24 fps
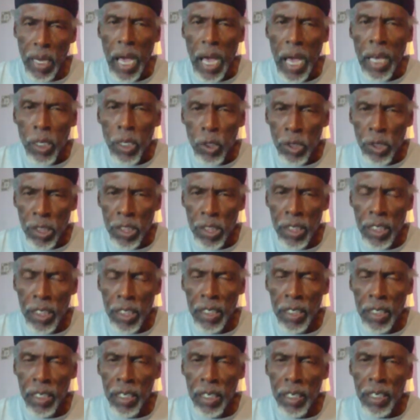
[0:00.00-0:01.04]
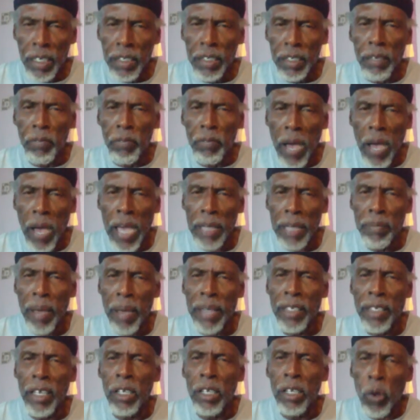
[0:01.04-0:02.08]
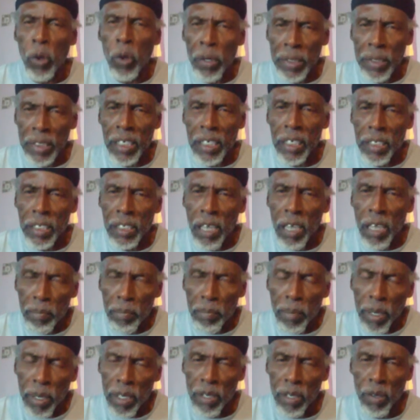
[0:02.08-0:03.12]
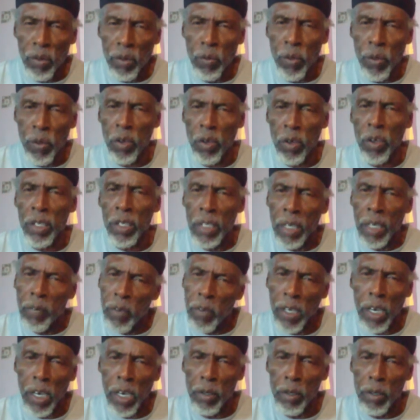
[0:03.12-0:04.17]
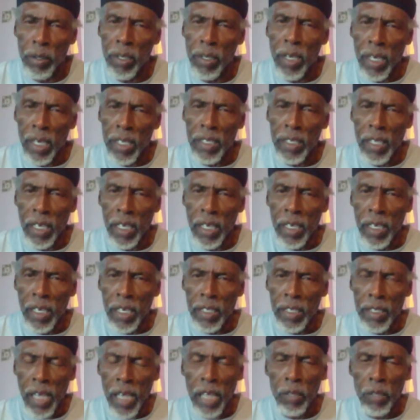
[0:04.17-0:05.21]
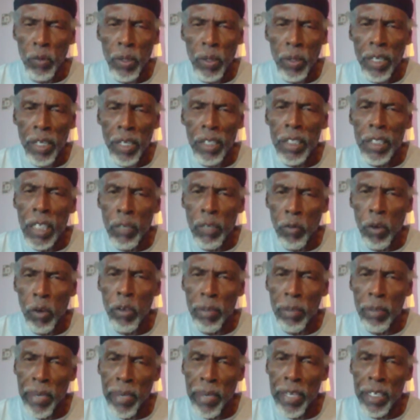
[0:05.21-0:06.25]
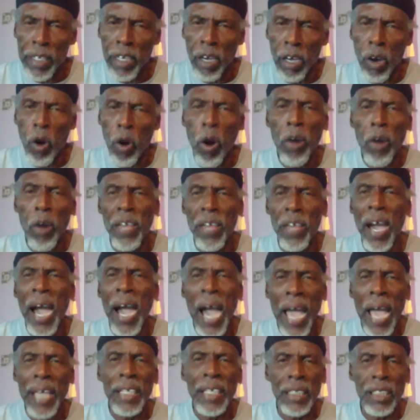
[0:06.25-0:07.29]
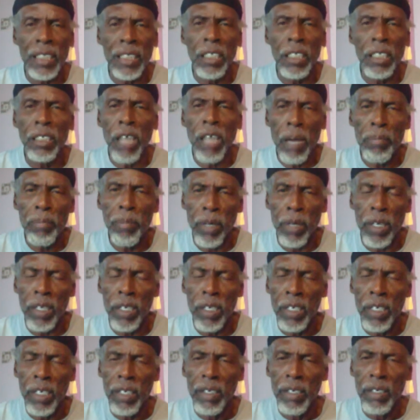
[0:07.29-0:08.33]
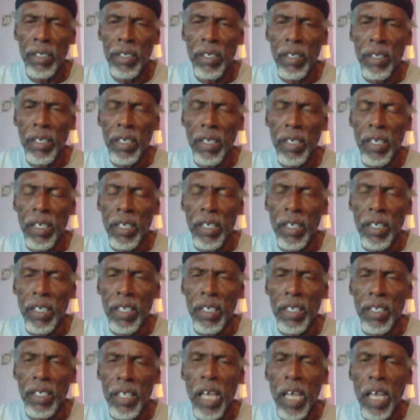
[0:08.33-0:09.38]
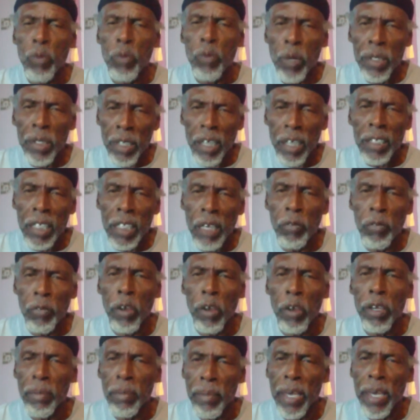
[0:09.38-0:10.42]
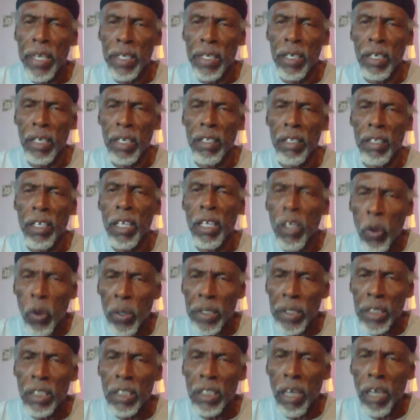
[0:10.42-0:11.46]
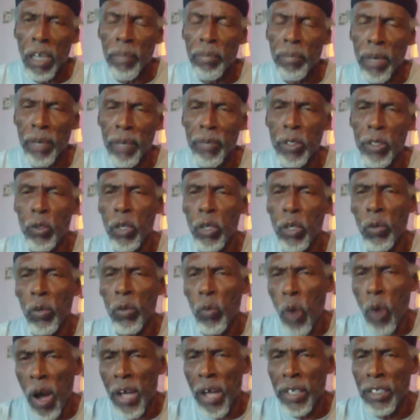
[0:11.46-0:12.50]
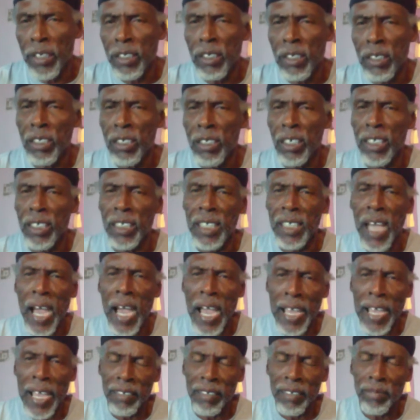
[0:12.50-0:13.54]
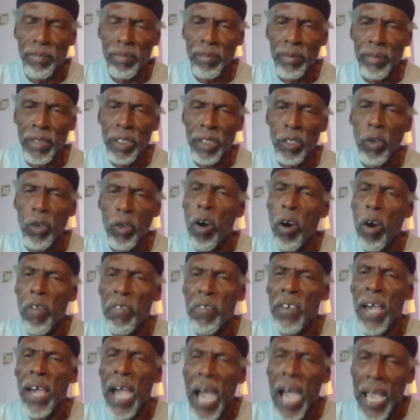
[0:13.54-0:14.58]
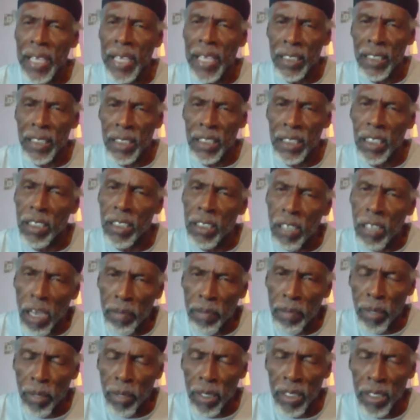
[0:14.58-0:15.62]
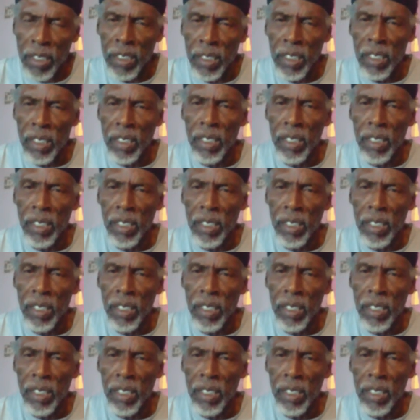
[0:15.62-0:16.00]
I usually divide by the lowest number without leaving that will not leave a remainder, or the highest number that will not leave a remainder. The lowest number between 1 to 9, or the highest number